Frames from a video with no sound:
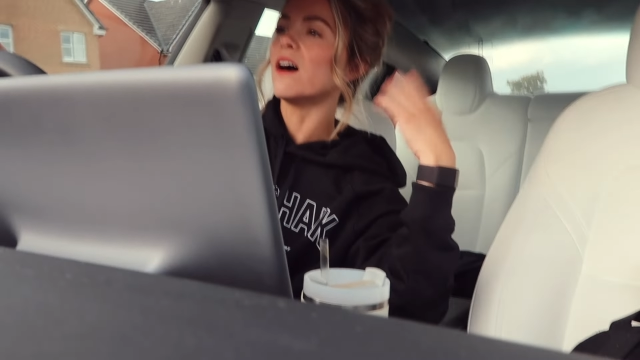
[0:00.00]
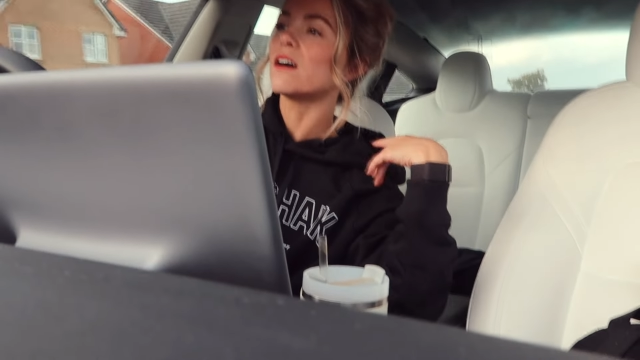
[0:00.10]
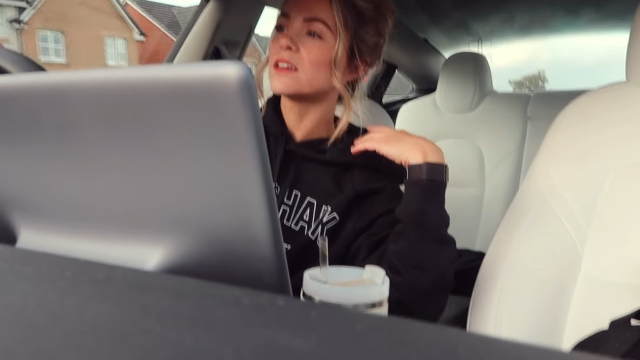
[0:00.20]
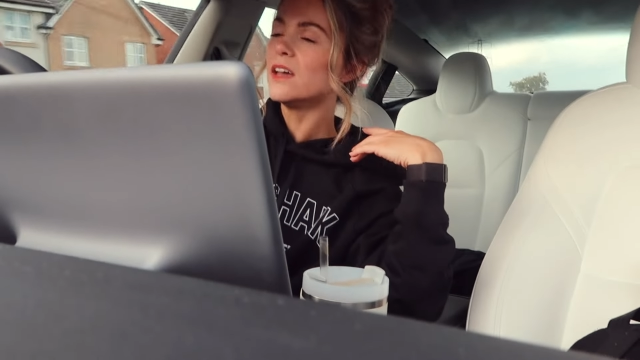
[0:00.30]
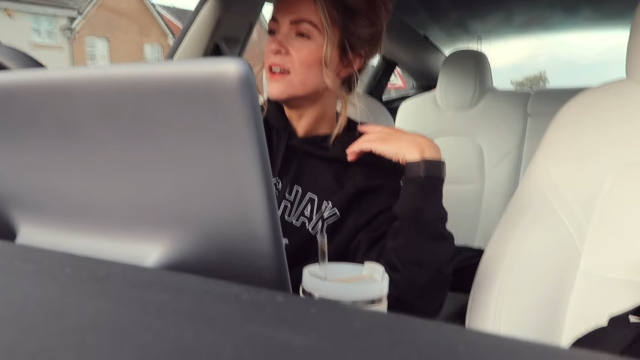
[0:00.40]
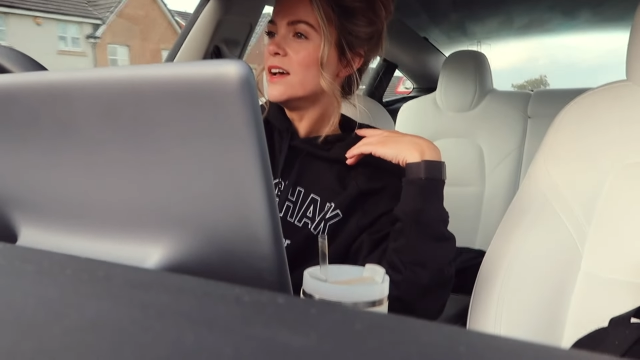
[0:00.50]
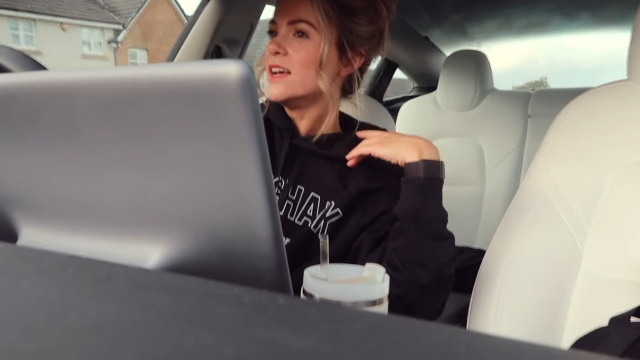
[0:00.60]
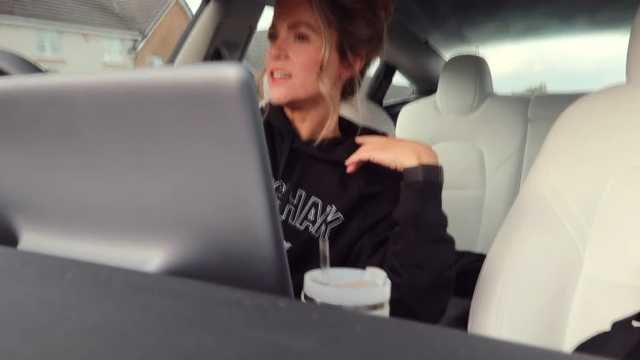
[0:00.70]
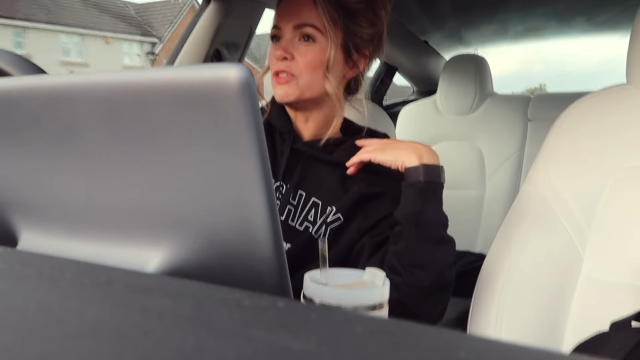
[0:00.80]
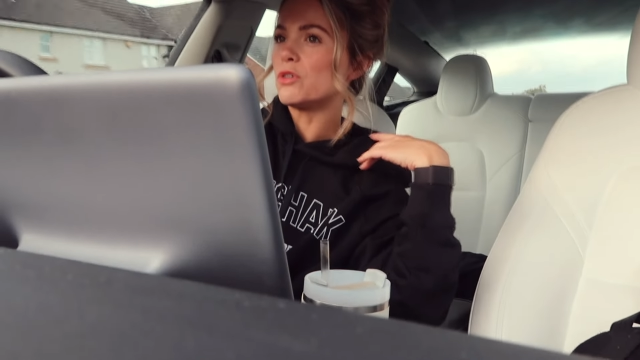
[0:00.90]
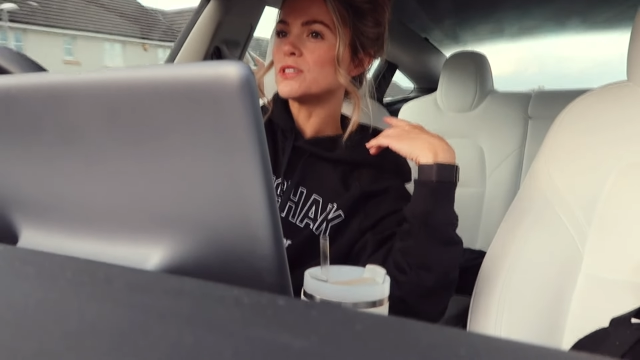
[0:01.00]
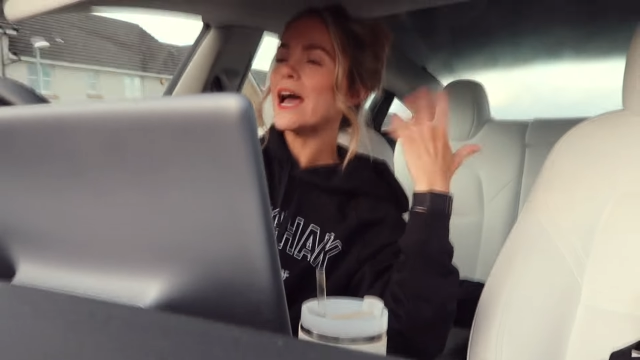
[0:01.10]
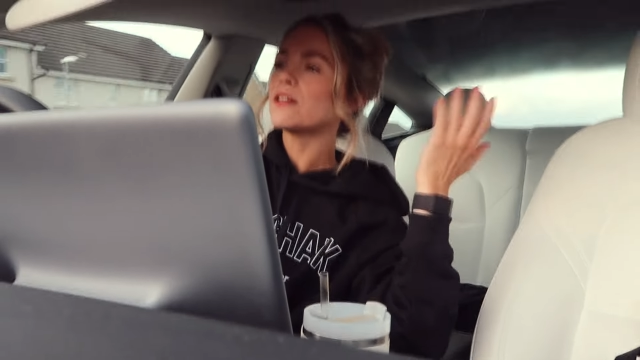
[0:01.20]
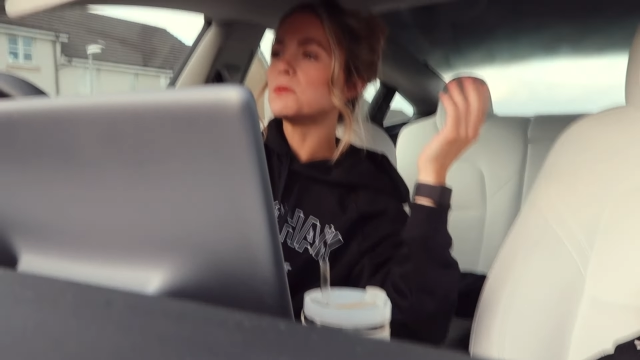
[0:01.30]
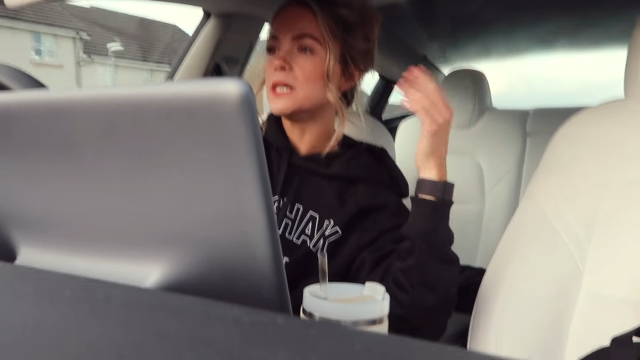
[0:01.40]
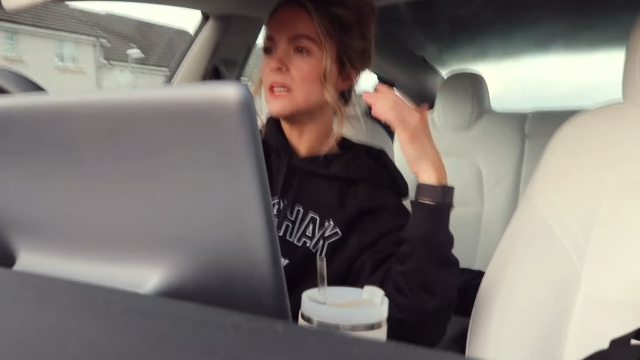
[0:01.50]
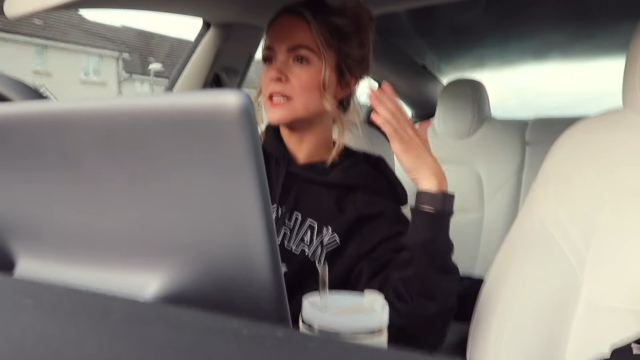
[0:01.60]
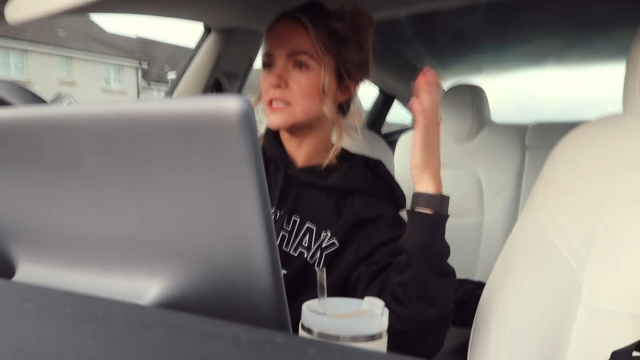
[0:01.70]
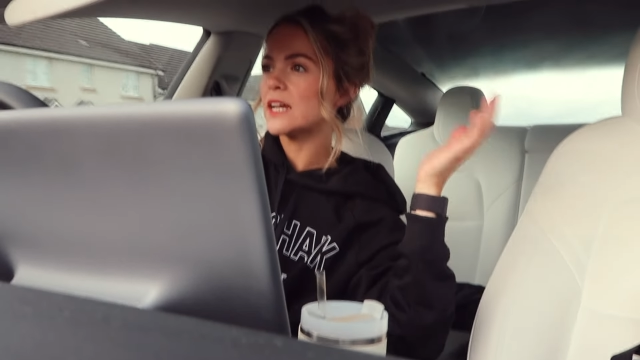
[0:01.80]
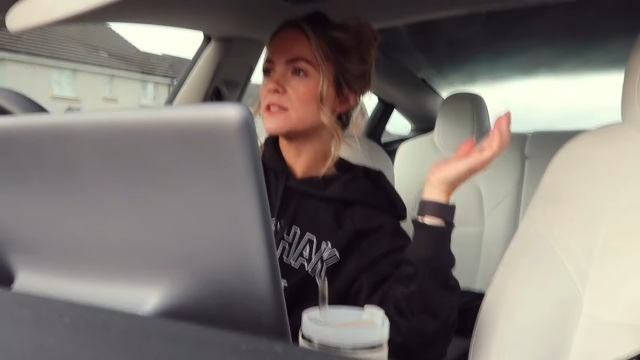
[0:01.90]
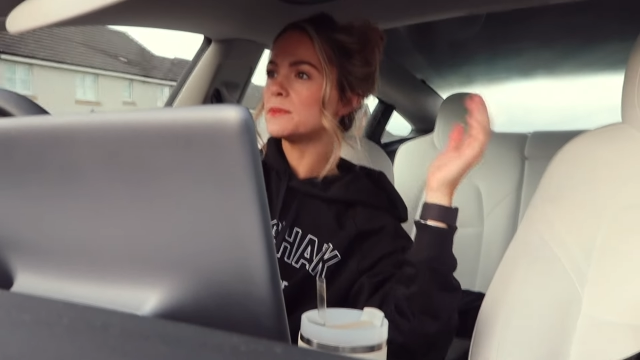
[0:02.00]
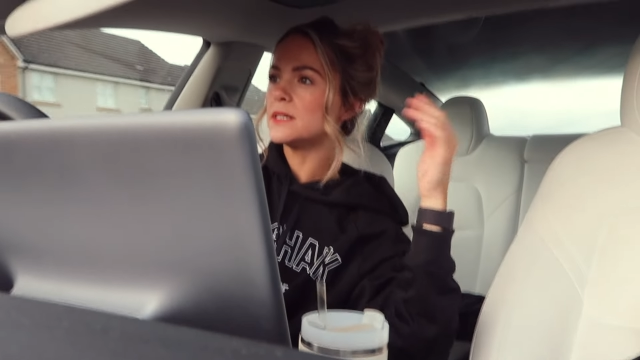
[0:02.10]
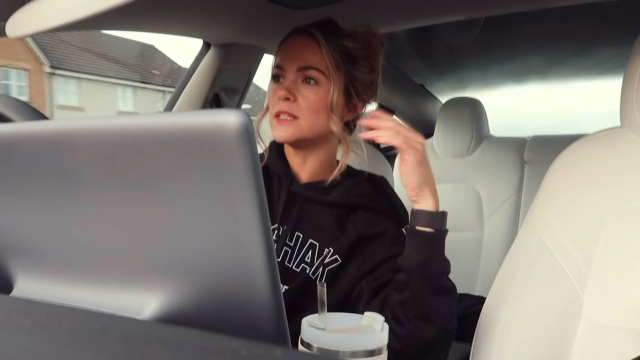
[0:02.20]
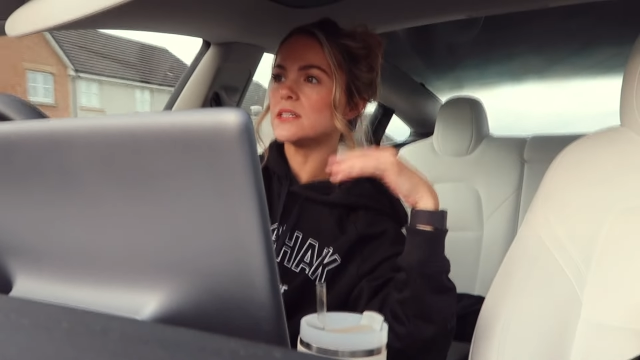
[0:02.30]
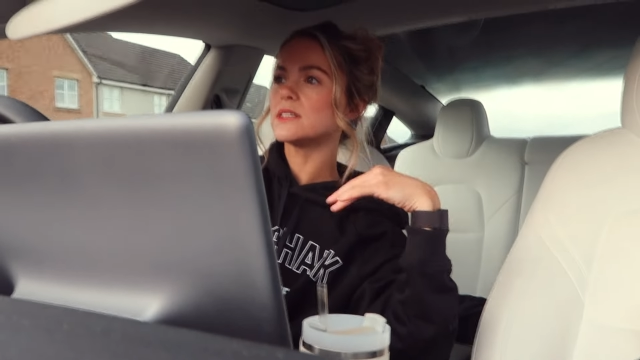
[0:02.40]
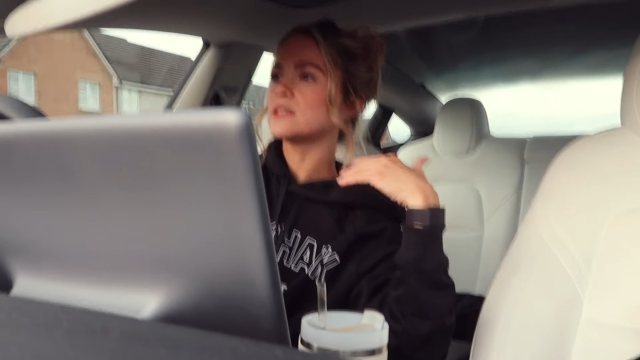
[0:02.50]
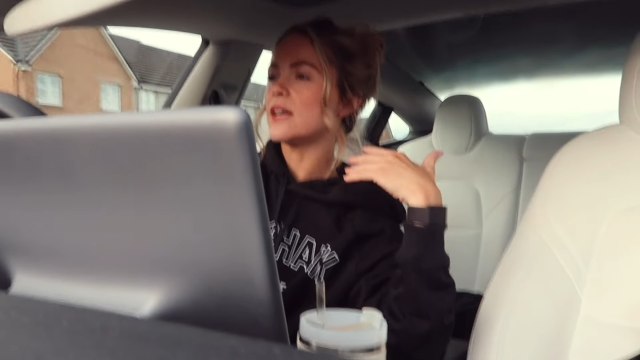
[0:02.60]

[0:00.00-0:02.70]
oh, you know, it's Halloween, it's Christmas,